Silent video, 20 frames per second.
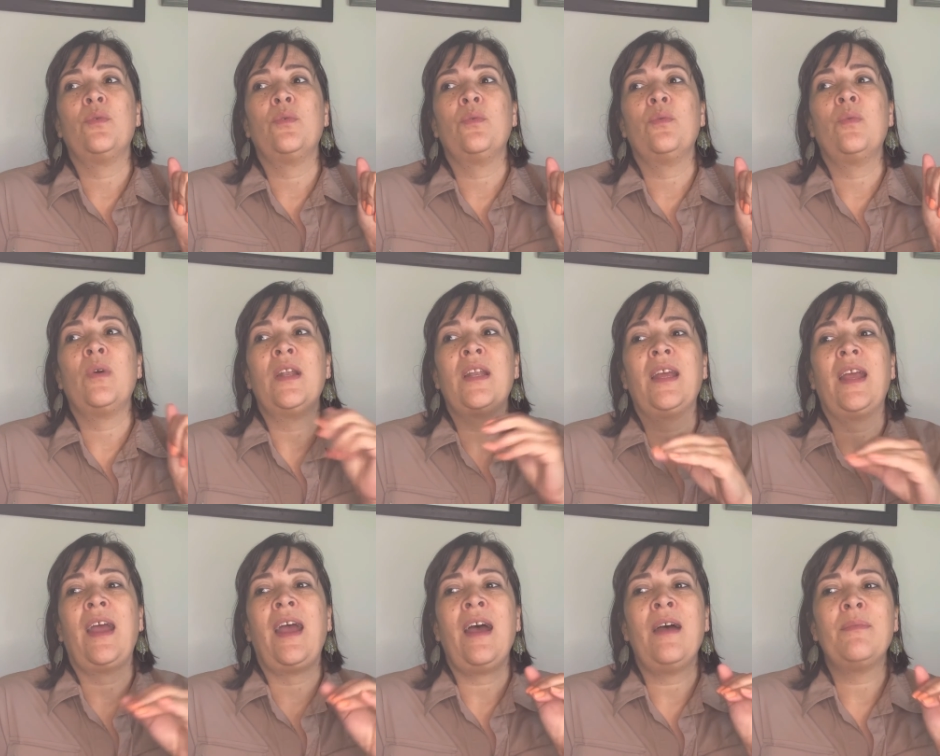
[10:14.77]
when
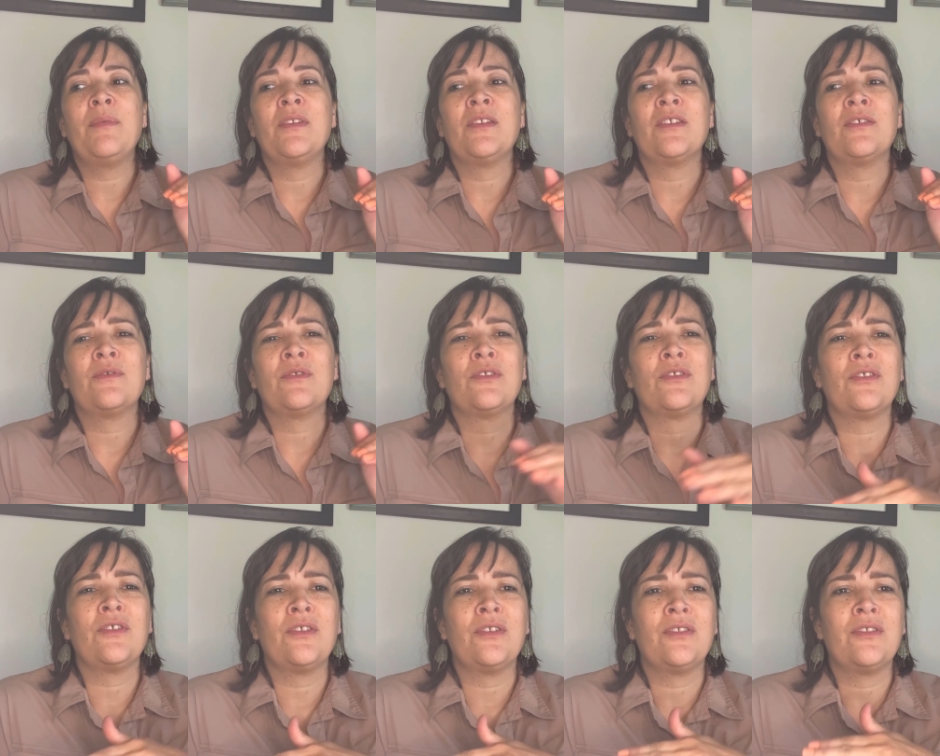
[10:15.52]
it happened, it was
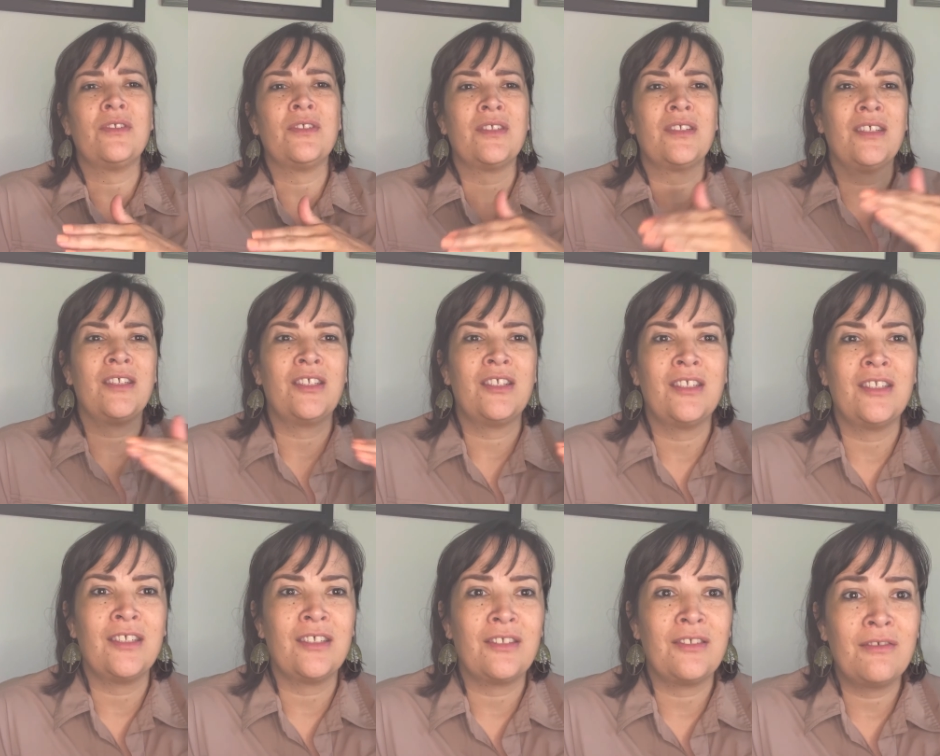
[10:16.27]
so, to such
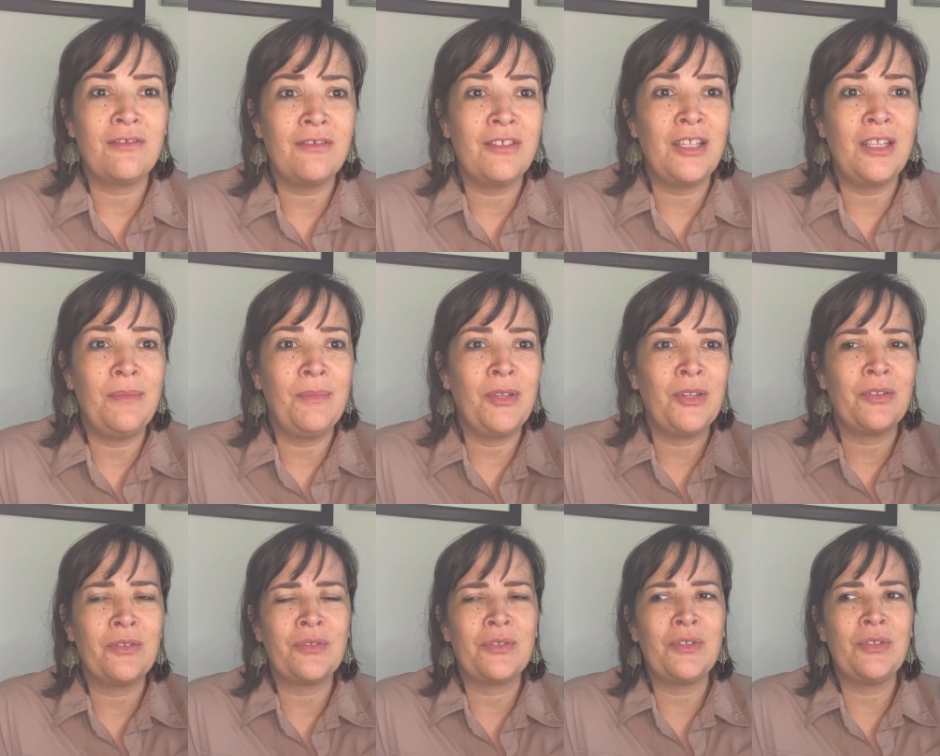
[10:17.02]
an extreme, you
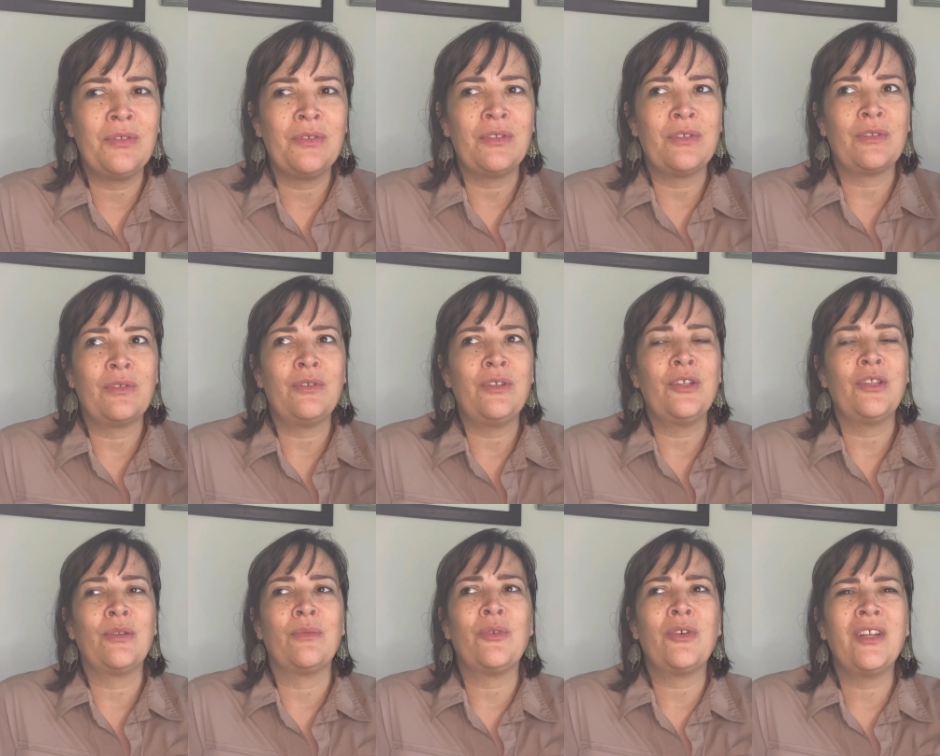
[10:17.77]
know, two or three
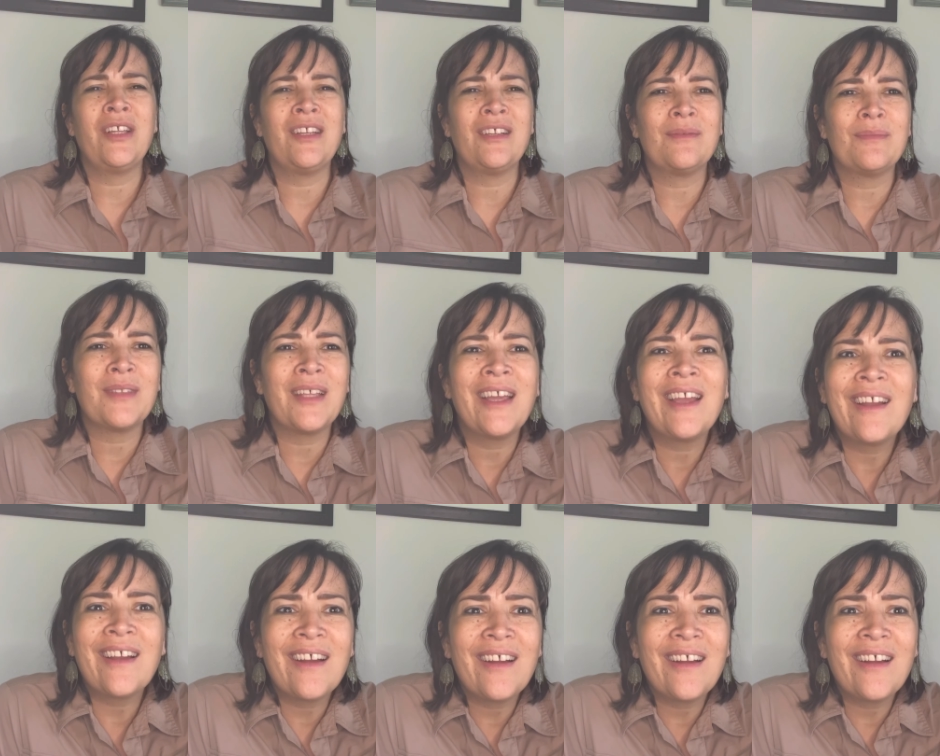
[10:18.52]
in the morning. I'm like,